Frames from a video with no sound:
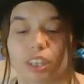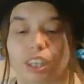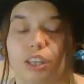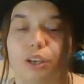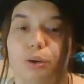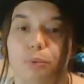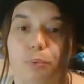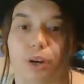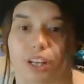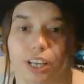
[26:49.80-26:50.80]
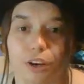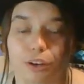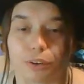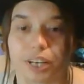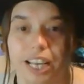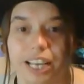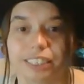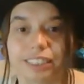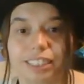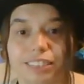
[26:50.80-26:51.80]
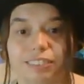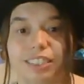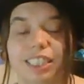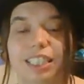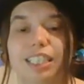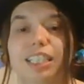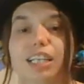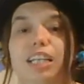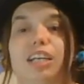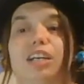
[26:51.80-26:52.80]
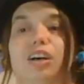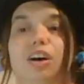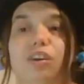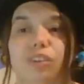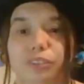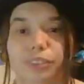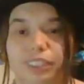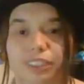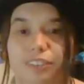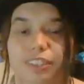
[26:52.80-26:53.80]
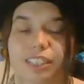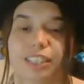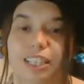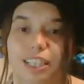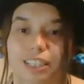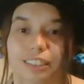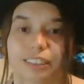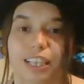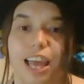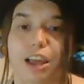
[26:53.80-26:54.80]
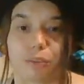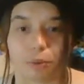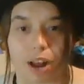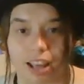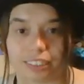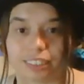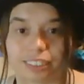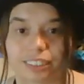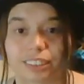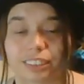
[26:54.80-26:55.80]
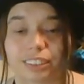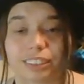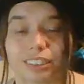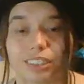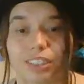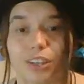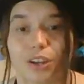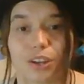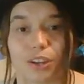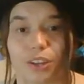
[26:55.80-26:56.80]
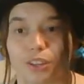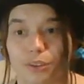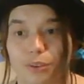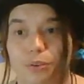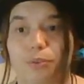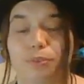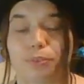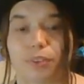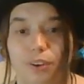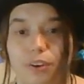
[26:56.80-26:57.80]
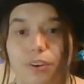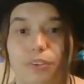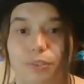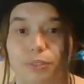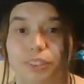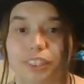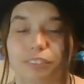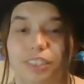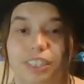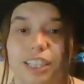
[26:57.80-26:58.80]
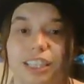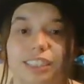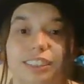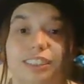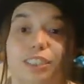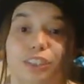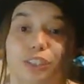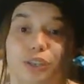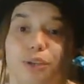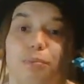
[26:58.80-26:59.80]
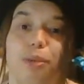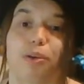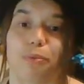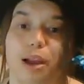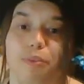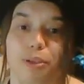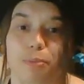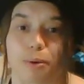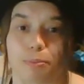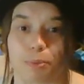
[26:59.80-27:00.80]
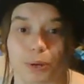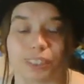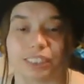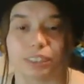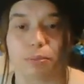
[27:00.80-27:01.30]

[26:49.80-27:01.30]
you know, working on creativity, all those different things, and rest, you know, all those different things, so you can be a roundabout person